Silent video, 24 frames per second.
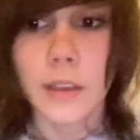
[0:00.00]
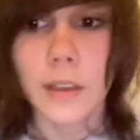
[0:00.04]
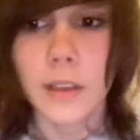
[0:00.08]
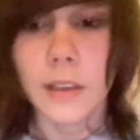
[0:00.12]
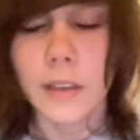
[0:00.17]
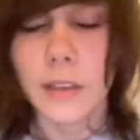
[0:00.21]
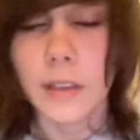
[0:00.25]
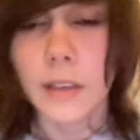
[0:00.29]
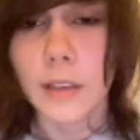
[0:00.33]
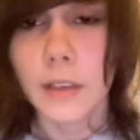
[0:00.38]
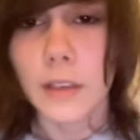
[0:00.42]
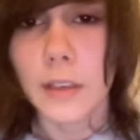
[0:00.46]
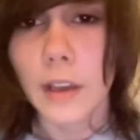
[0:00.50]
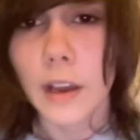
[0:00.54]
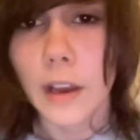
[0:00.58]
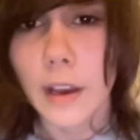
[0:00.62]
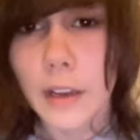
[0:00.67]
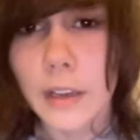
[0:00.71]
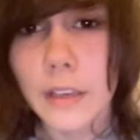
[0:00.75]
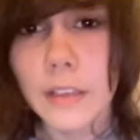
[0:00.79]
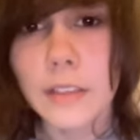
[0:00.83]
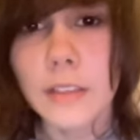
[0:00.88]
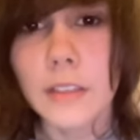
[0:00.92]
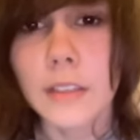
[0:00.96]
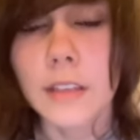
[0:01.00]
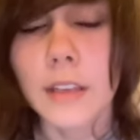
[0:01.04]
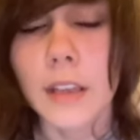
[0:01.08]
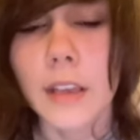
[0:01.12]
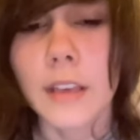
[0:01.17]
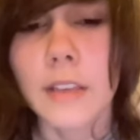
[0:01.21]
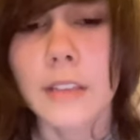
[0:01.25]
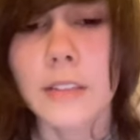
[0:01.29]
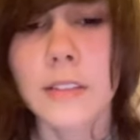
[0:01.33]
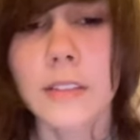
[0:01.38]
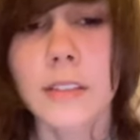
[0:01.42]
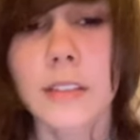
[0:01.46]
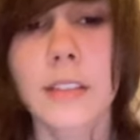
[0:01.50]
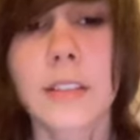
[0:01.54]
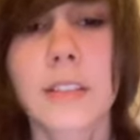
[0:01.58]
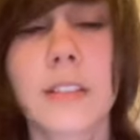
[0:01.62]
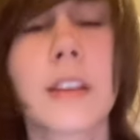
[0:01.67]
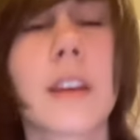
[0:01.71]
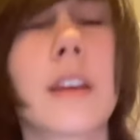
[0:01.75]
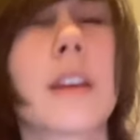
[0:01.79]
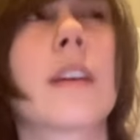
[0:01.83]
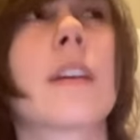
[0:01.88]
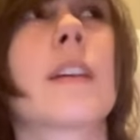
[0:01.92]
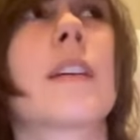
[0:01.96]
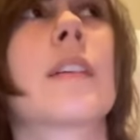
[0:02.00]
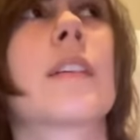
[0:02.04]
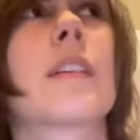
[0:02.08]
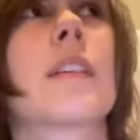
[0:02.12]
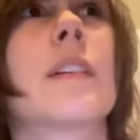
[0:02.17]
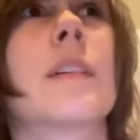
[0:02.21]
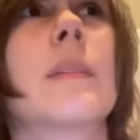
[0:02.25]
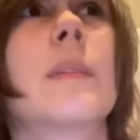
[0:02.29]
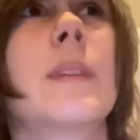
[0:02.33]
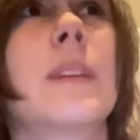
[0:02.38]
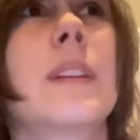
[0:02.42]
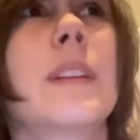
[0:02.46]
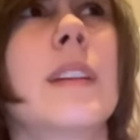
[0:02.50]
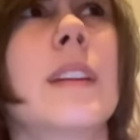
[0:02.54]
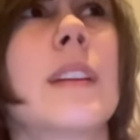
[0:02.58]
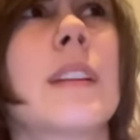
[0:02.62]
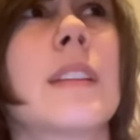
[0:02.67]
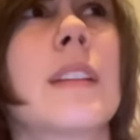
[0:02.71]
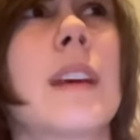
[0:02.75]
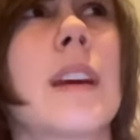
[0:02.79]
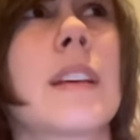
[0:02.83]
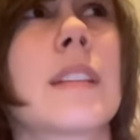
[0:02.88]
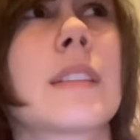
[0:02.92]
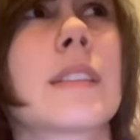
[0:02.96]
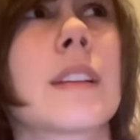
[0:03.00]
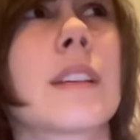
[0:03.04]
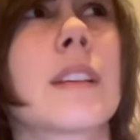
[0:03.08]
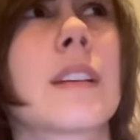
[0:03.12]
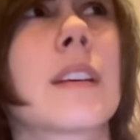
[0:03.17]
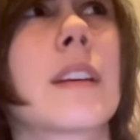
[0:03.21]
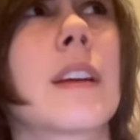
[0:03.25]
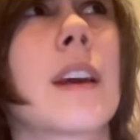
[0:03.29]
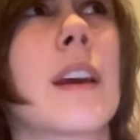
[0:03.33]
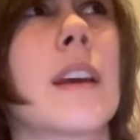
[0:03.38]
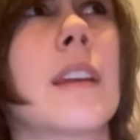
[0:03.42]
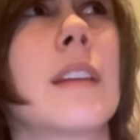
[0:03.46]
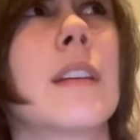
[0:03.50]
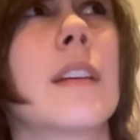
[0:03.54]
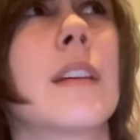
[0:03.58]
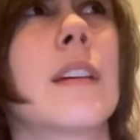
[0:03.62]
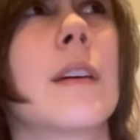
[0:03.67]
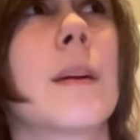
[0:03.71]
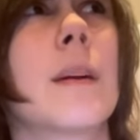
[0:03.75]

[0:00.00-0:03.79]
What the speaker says: It kind of tasted. What did it taste like again?